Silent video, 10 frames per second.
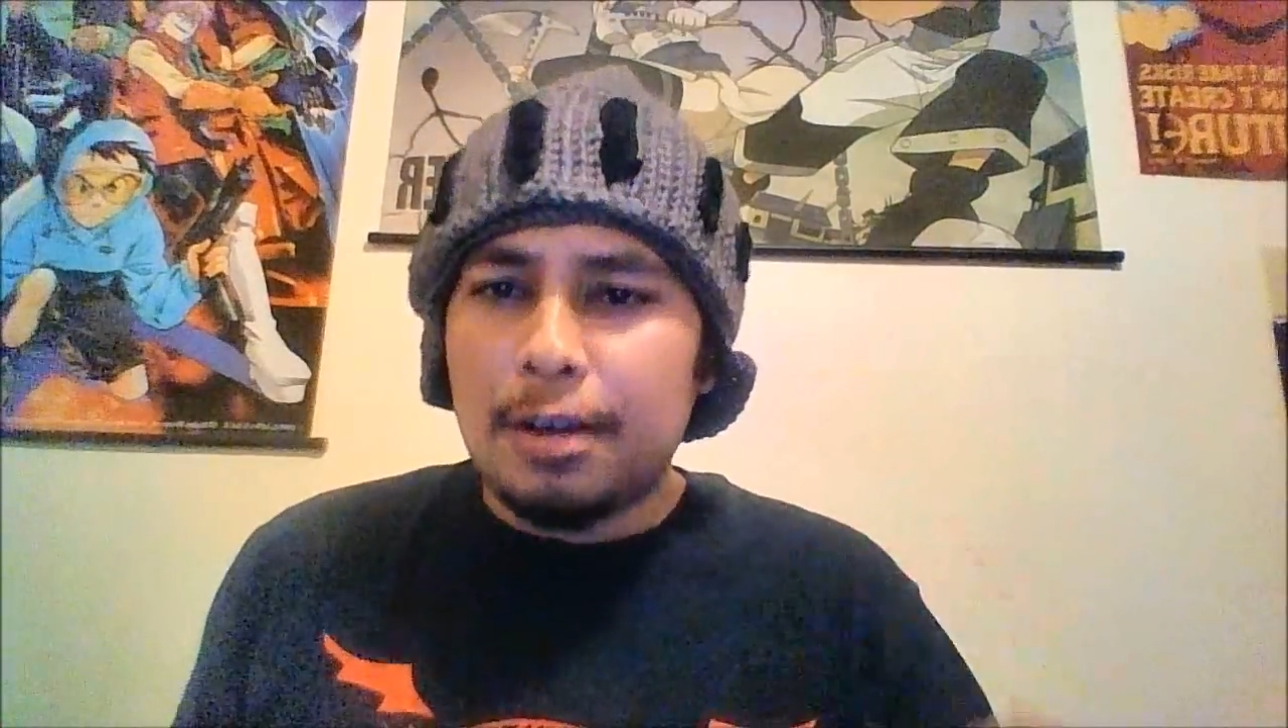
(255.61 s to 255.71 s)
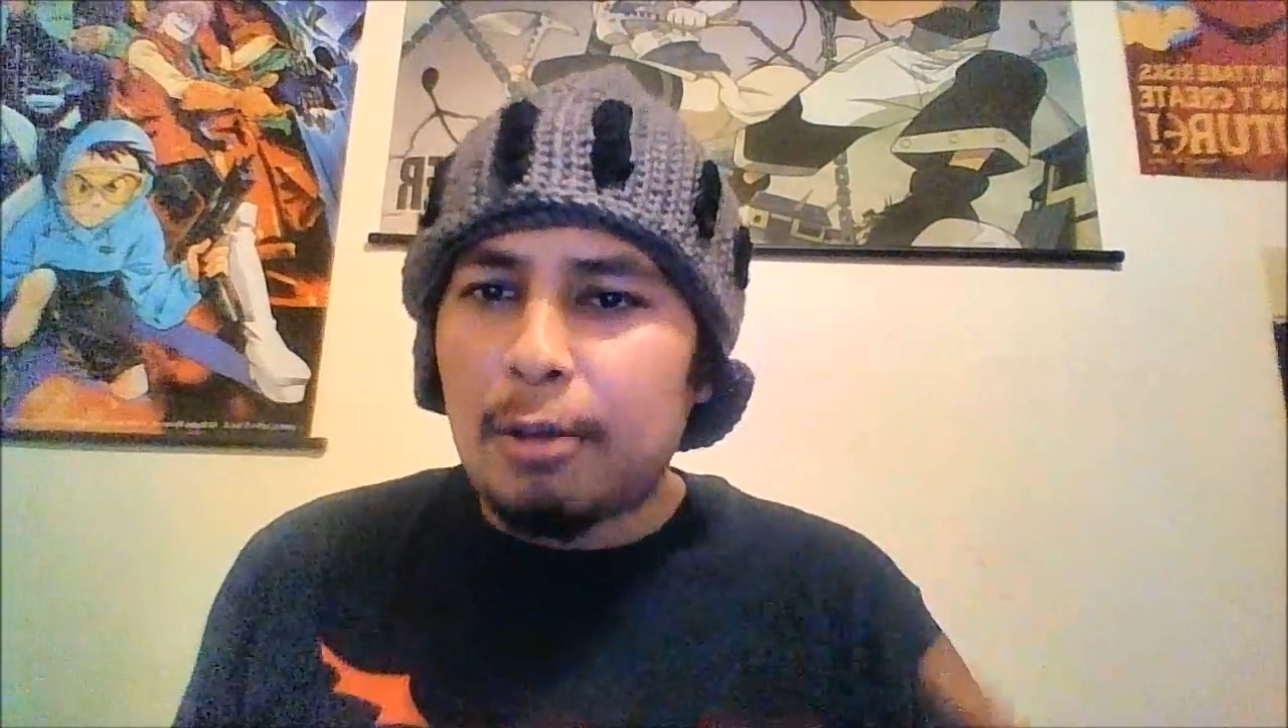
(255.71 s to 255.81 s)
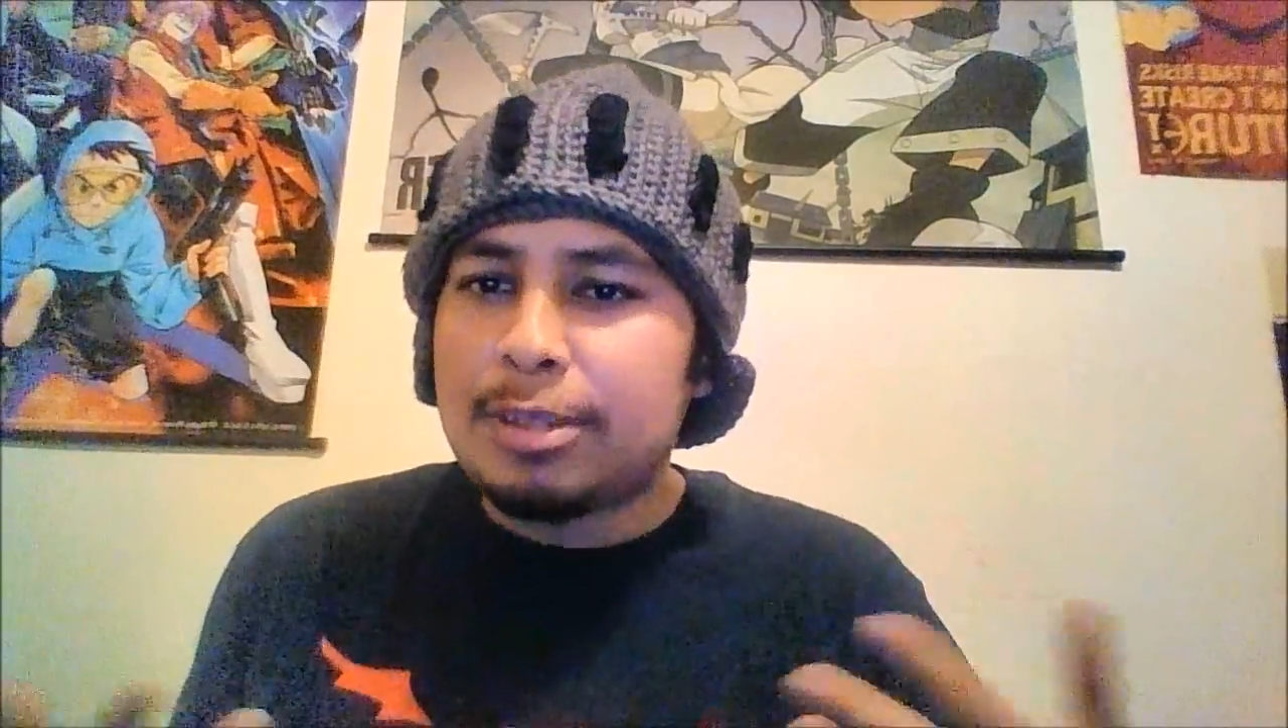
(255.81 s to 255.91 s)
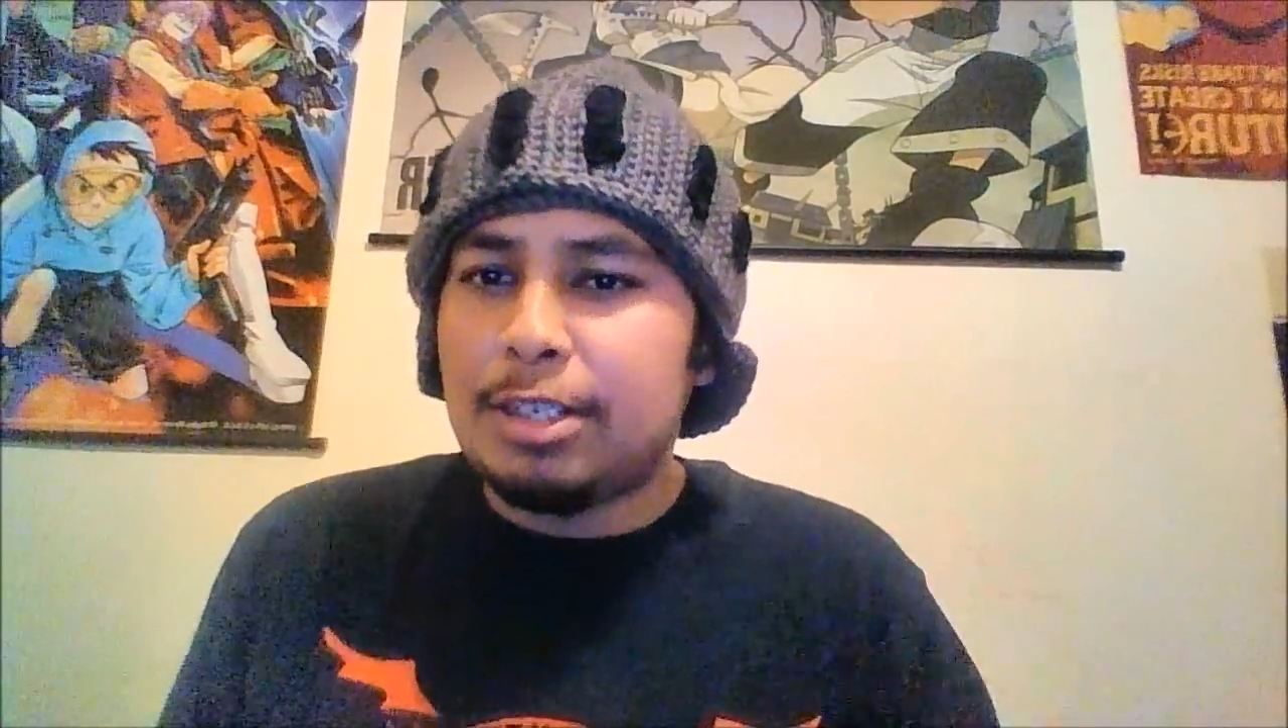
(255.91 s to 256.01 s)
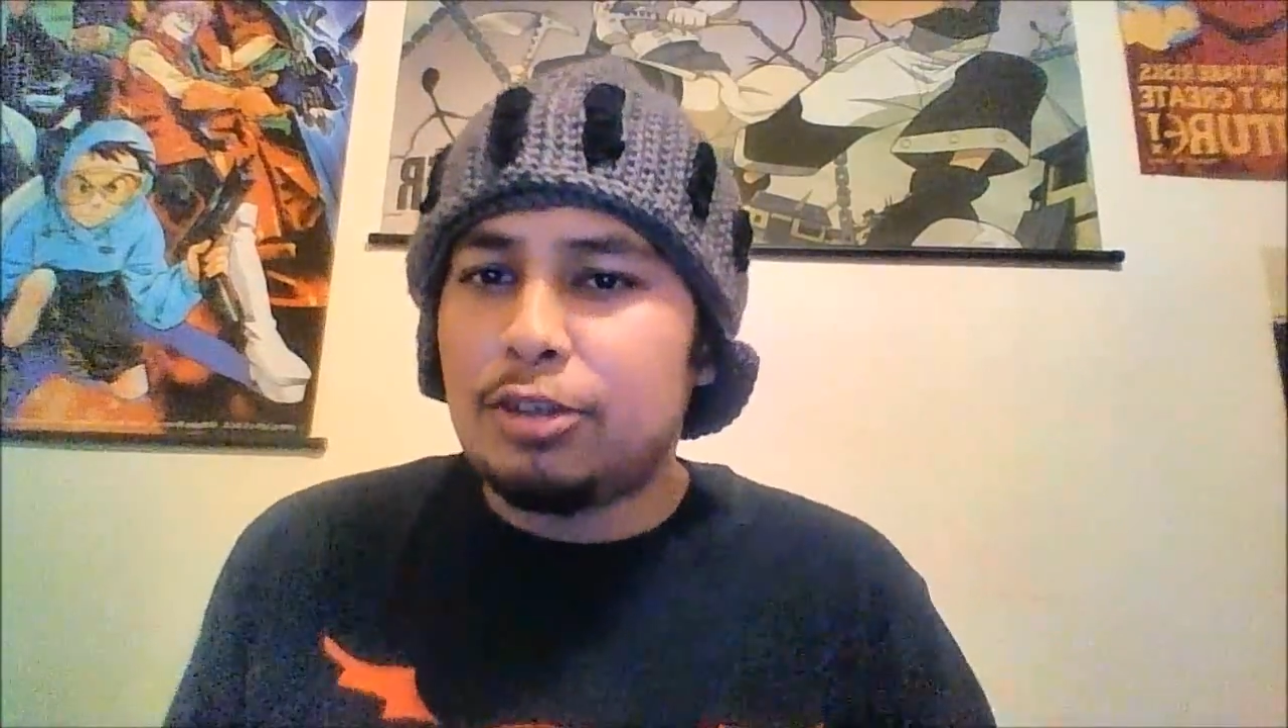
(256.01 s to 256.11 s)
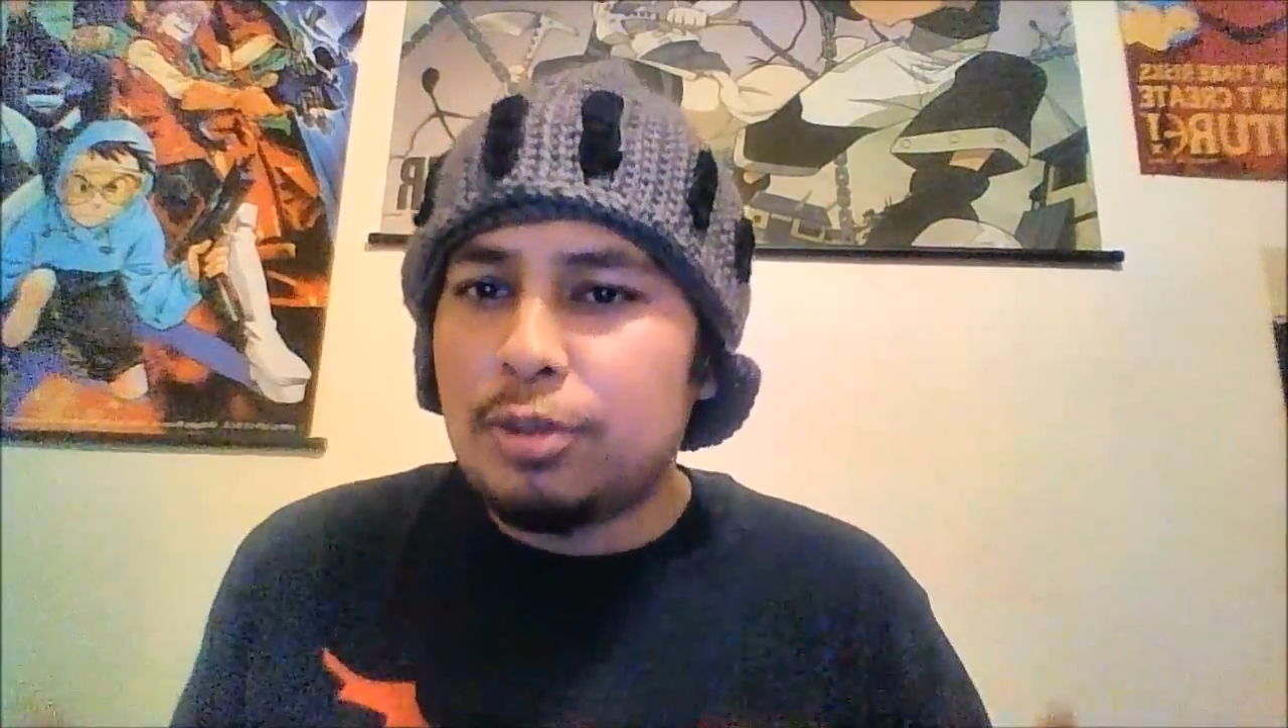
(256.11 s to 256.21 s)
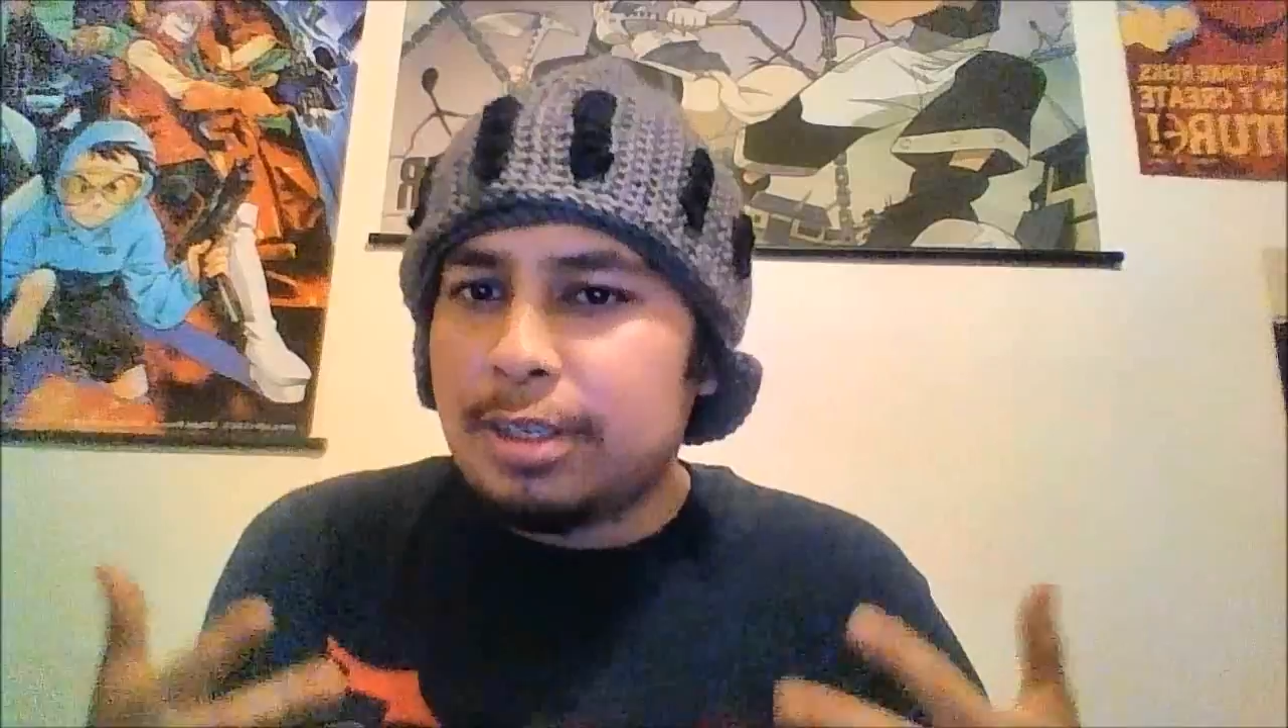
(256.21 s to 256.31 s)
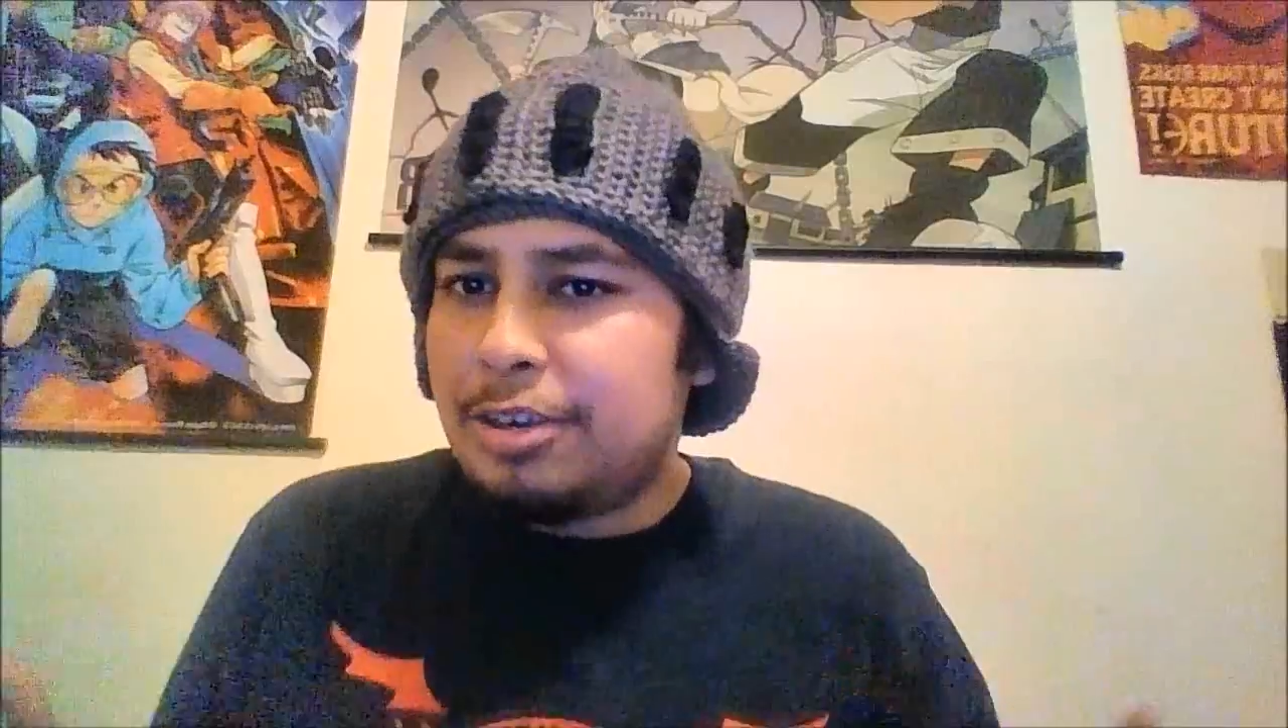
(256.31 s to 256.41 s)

I would say, the